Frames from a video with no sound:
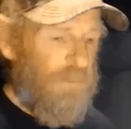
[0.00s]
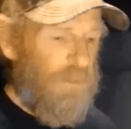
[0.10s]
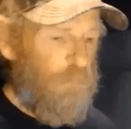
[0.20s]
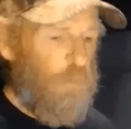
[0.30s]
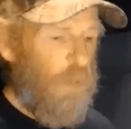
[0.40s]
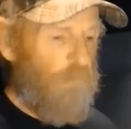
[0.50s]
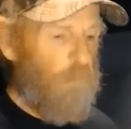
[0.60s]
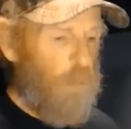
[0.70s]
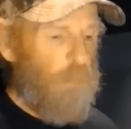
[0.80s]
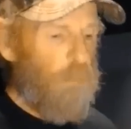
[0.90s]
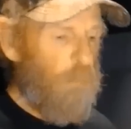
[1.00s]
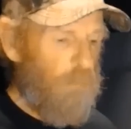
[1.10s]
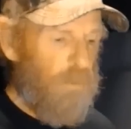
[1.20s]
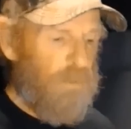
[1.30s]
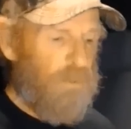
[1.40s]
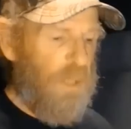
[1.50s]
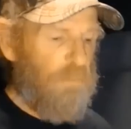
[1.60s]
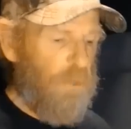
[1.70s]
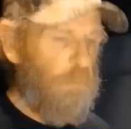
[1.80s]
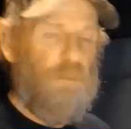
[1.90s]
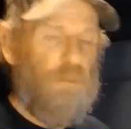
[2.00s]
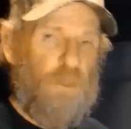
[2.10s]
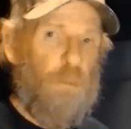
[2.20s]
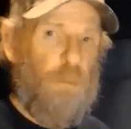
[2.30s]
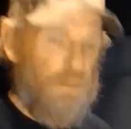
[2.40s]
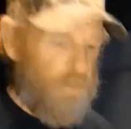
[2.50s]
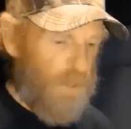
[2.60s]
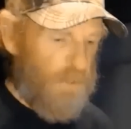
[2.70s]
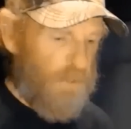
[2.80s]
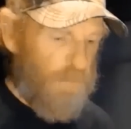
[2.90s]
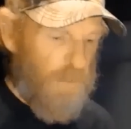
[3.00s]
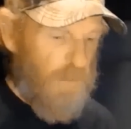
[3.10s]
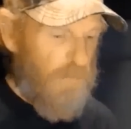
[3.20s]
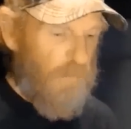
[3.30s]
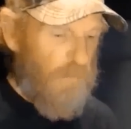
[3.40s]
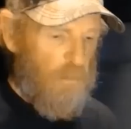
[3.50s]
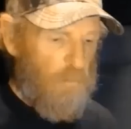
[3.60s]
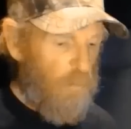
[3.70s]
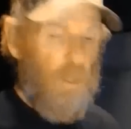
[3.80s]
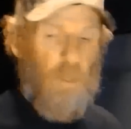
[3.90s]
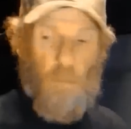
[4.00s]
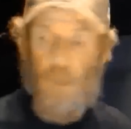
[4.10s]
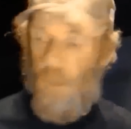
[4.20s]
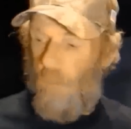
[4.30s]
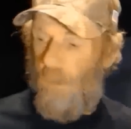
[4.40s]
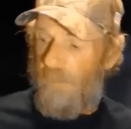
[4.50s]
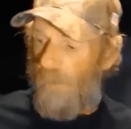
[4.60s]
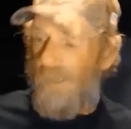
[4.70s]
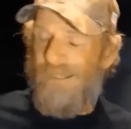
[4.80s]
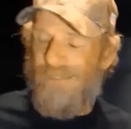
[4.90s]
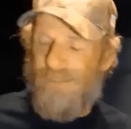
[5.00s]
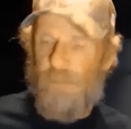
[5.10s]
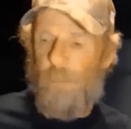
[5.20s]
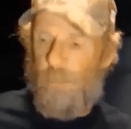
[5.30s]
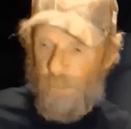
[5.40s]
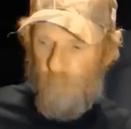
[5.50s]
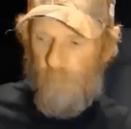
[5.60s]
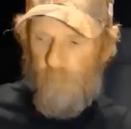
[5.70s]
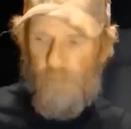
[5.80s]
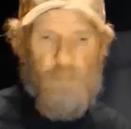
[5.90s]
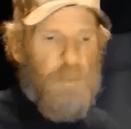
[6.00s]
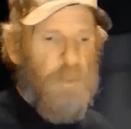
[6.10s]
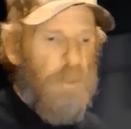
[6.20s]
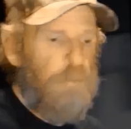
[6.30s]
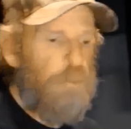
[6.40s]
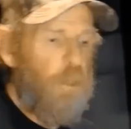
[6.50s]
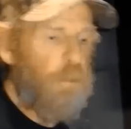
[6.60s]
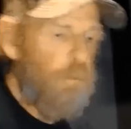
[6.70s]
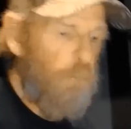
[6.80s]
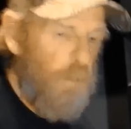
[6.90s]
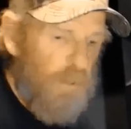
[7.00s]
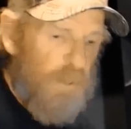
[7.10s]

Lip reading: If you have a problem, it's got a troubleshooting section. Really well written instruction book.